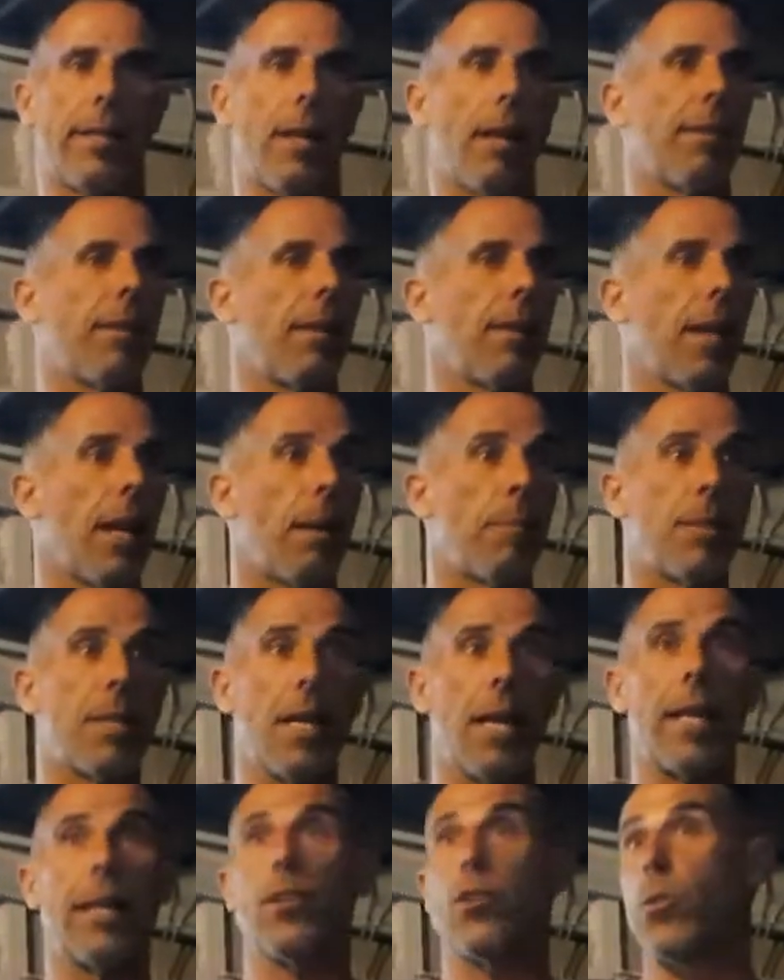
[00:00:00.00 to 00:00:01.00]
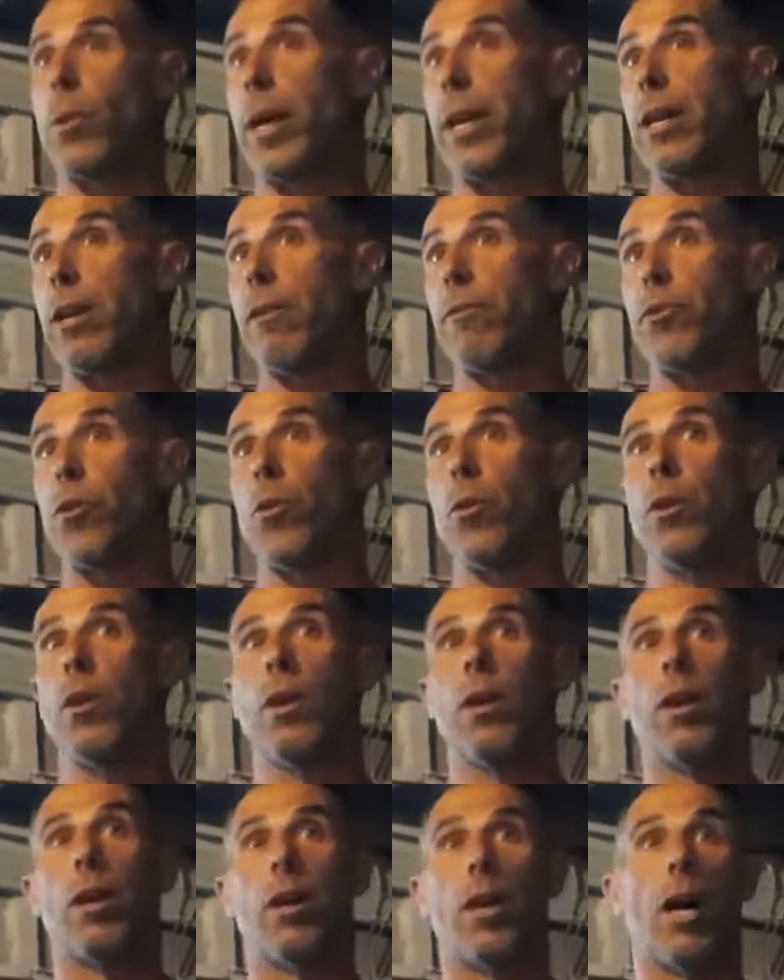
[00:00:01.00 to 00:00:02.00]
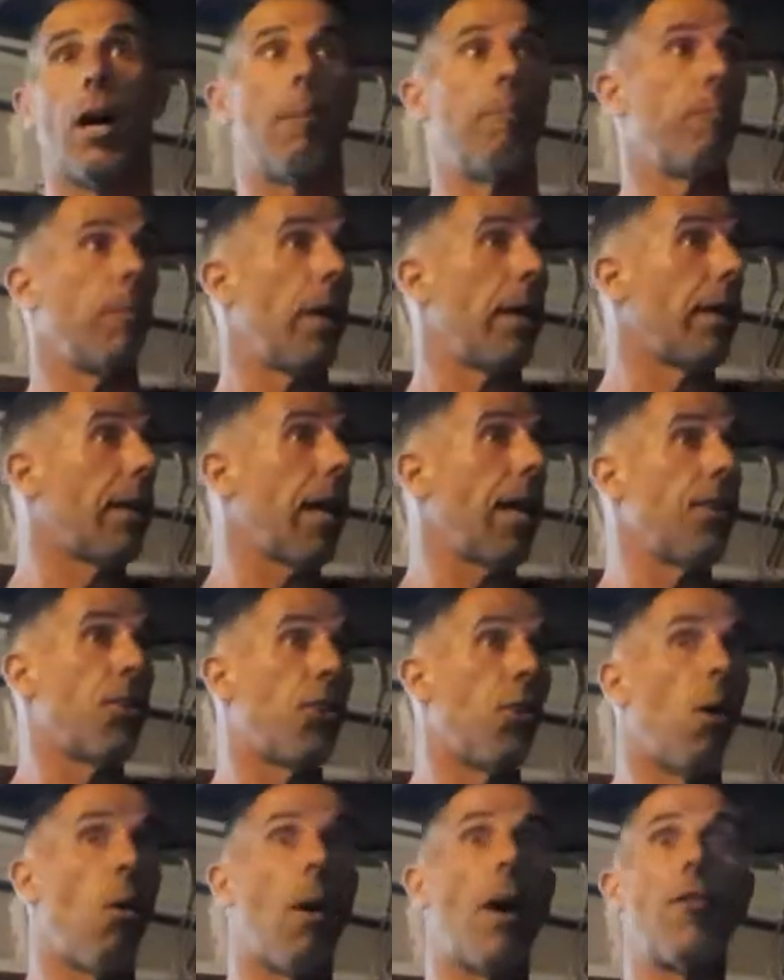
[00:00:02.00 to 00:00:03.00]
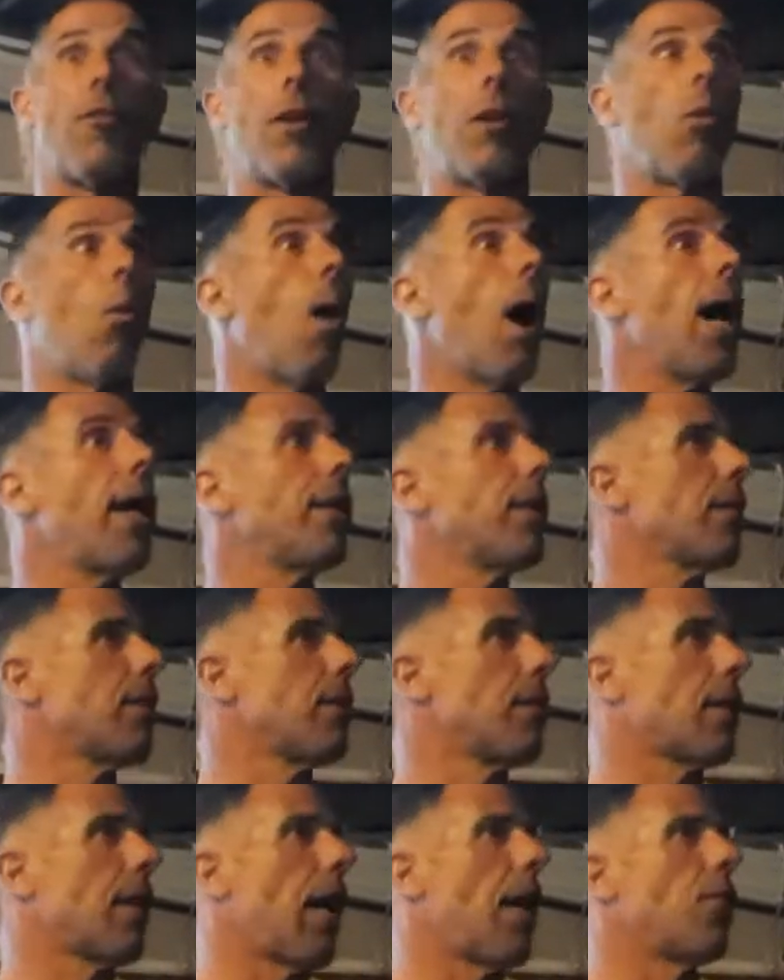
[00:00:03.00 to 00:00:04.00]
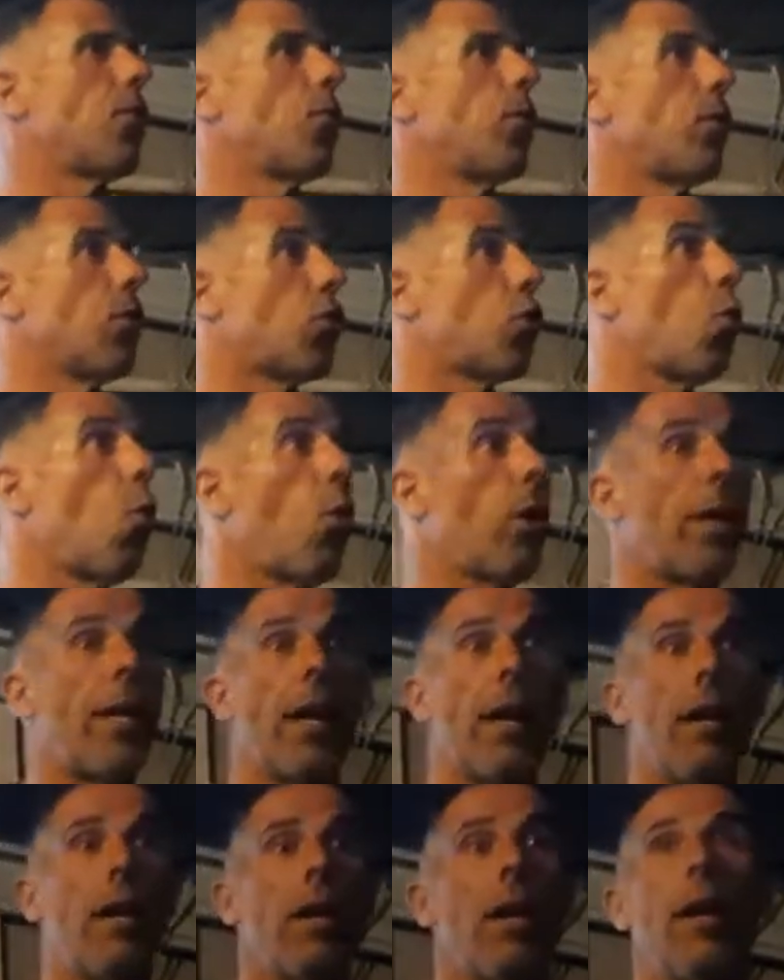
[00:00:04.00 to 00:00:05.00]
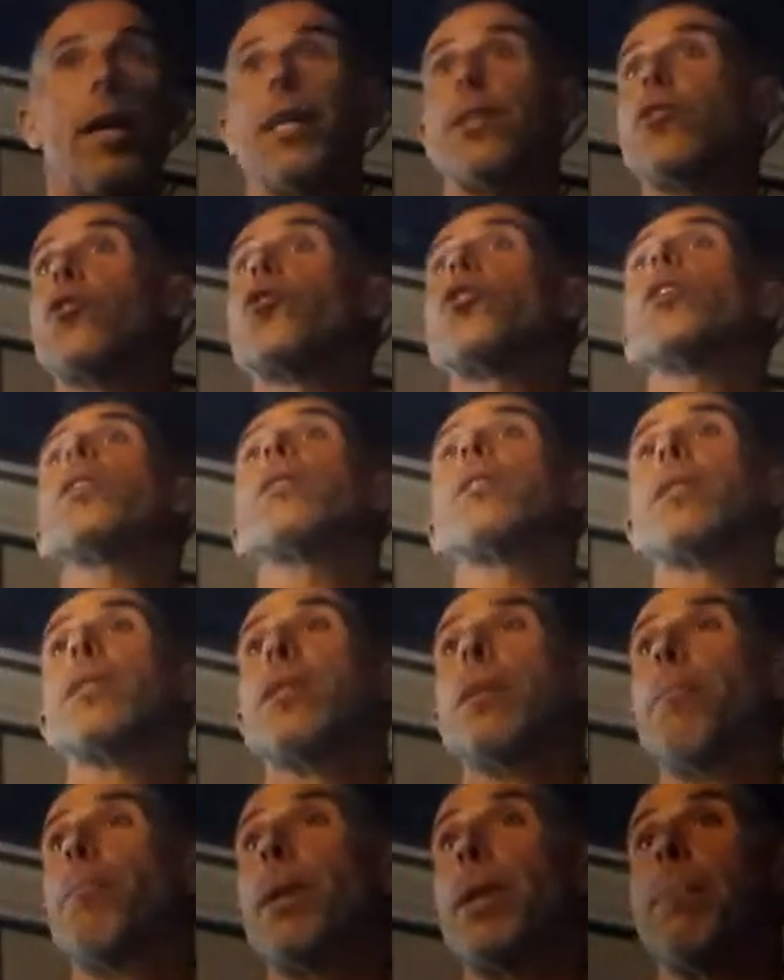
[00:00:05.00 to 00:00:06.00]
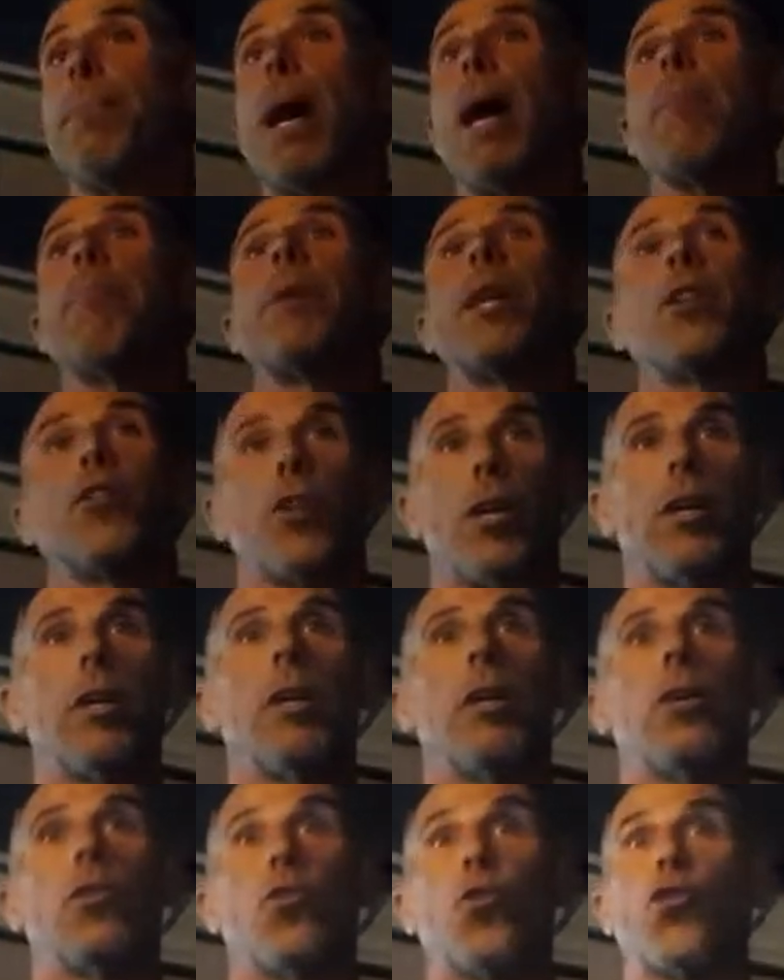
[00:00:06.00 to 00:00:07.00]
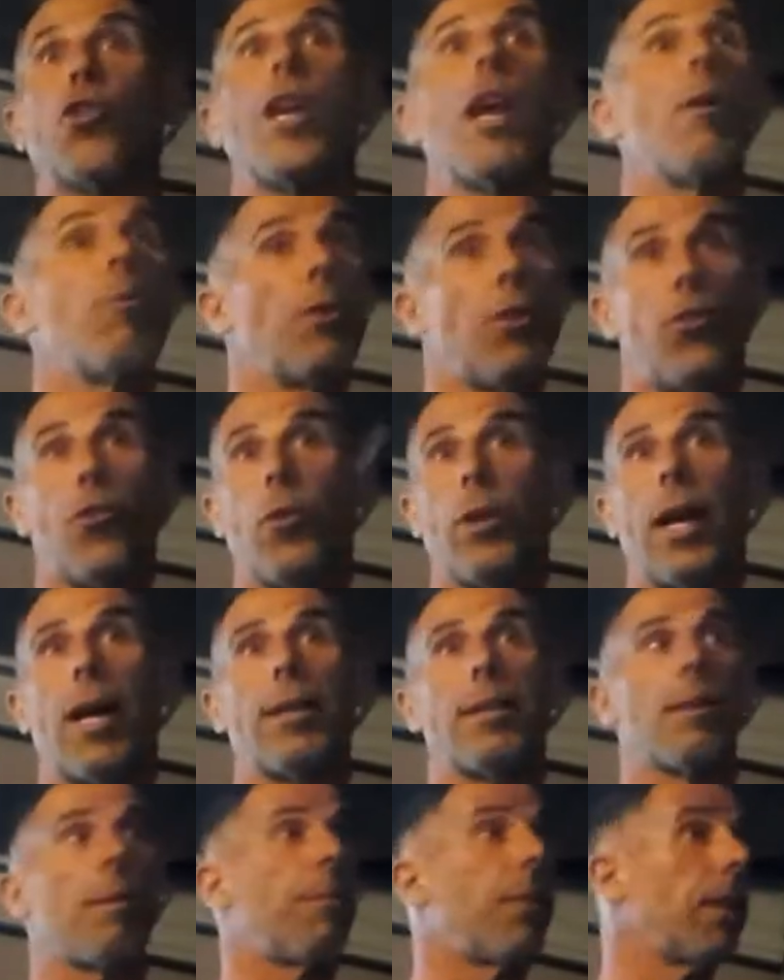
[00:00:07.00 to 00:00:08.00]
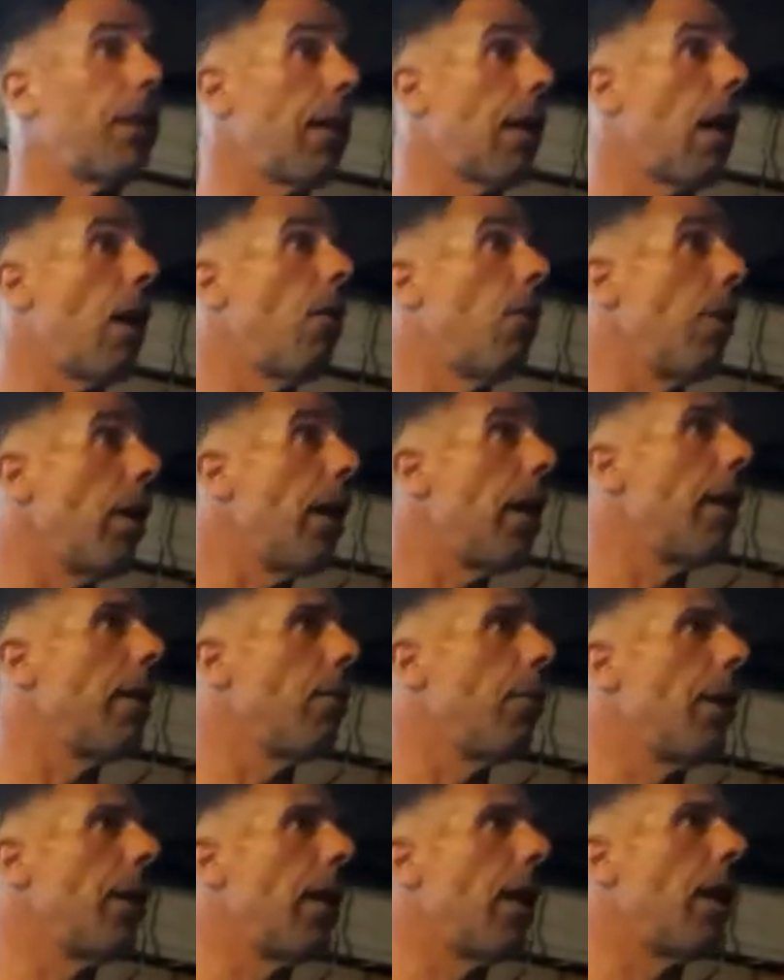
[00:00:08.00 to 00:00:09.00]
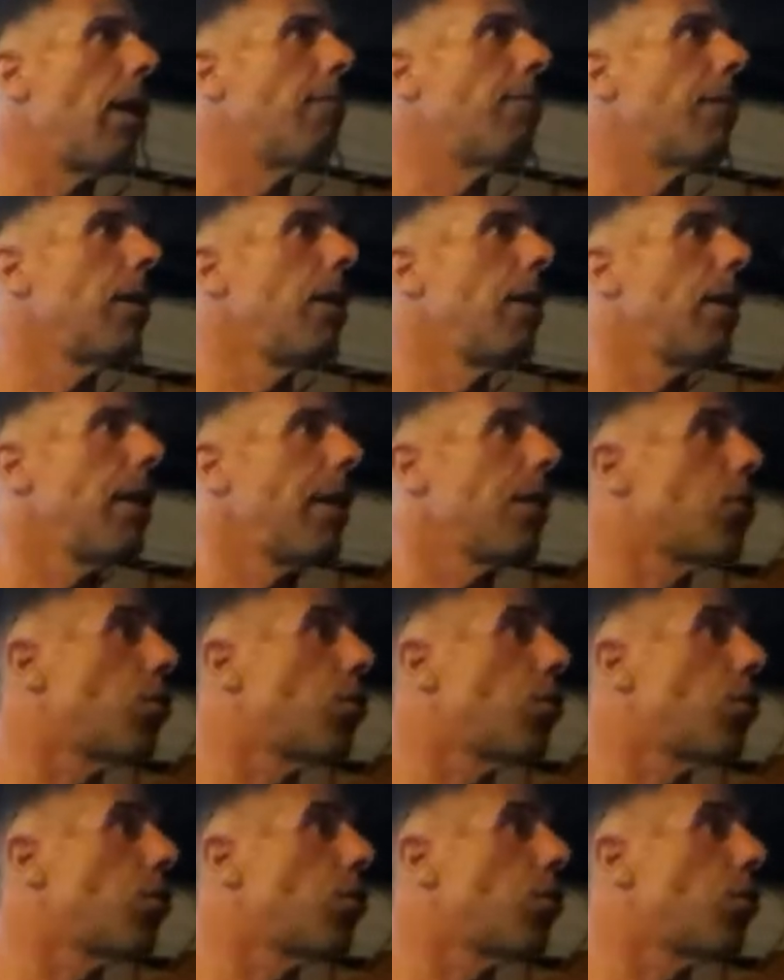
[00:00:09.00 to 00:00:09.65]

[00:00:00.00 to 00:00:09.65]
And it's nothing that I'm selling to any of you. Um, in case you are wondering why does this guy do this talk here, it's just simply my pleasure to share with you guys something that I really, really love